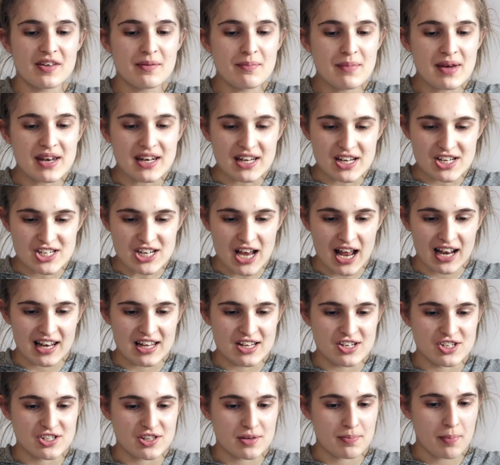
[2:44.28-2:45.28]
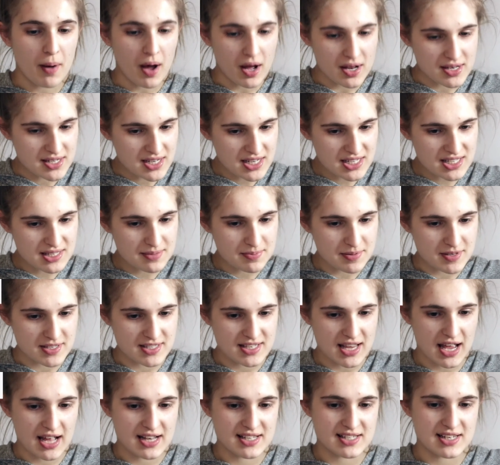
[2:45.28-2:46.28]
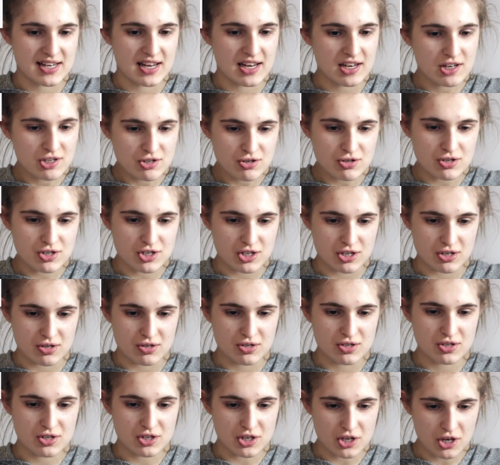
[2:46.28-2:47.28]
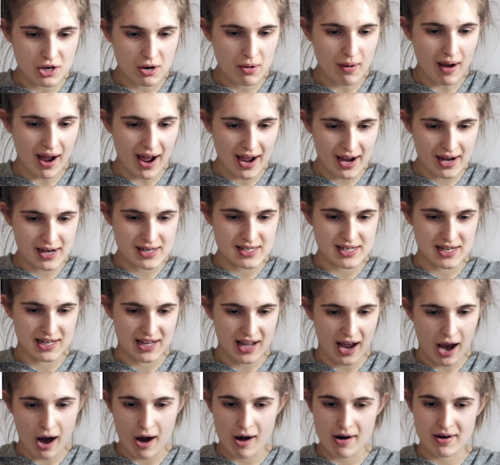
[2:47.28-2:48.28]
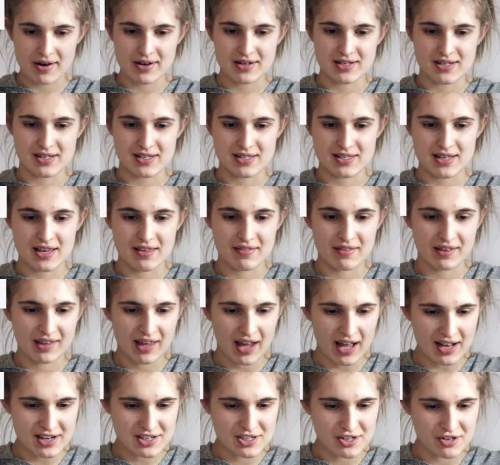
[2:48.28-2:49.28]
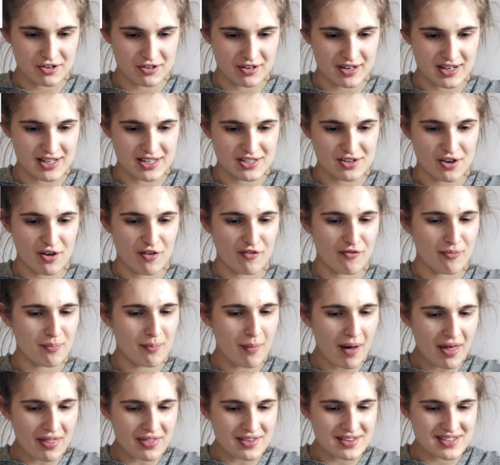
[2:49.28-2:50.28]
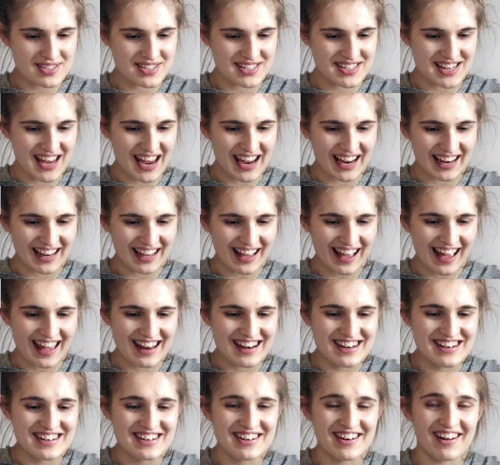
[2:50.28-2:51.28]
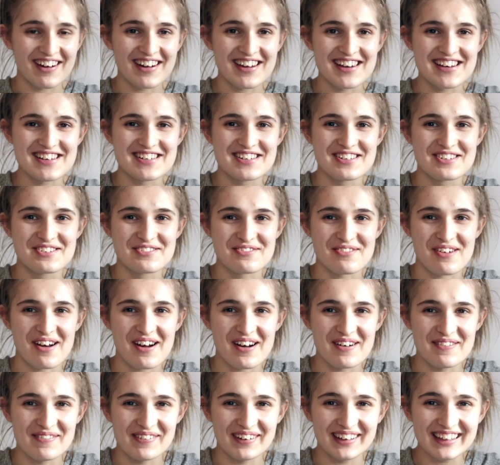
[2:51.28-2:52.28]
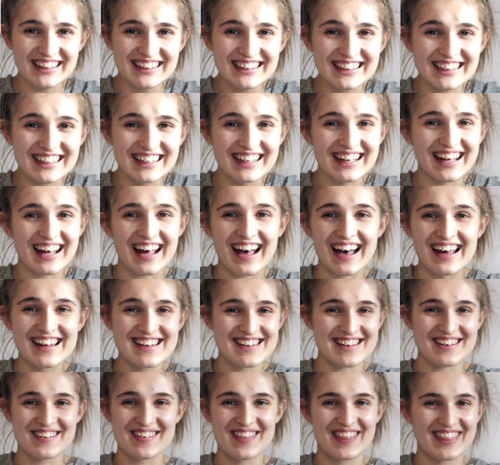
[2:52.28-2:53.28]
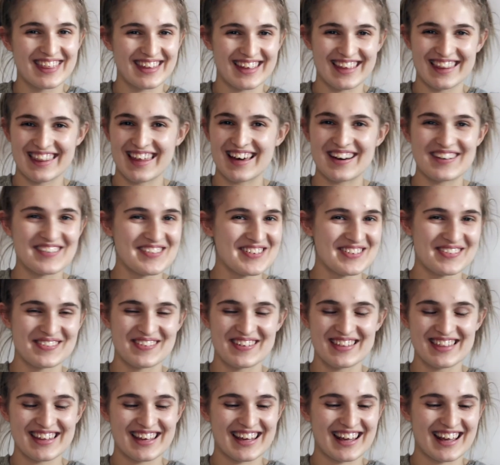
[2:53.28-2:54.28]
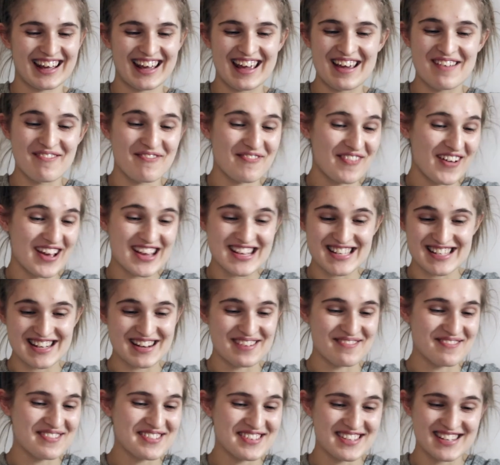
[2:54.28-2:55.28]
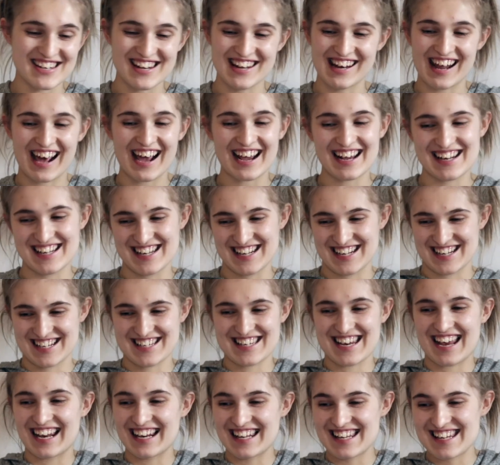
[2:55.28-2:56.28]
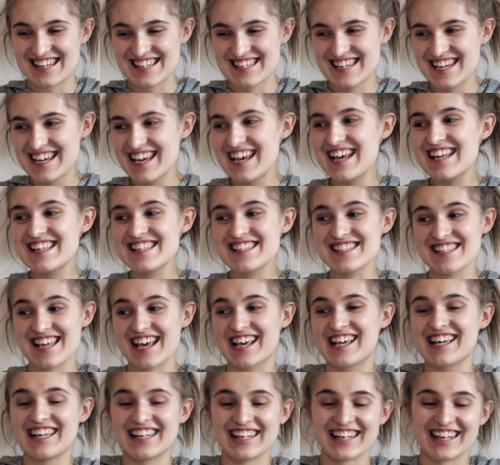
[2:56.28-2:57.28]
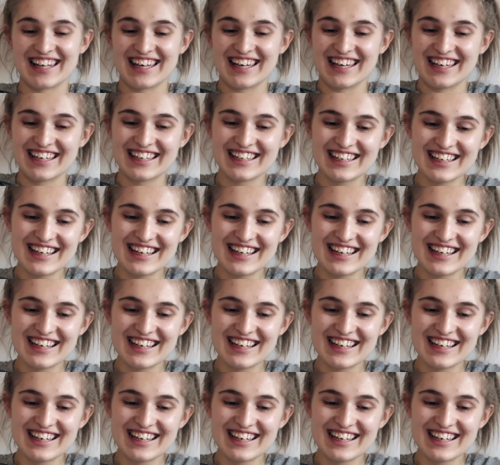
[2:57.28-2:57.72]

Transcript: mini challenge, the participants had to introduce 2 acting characters in the categories of Mother's Day and Night Drama. I don't think that was what firstly, it wasn't an acting challenge. Secondly,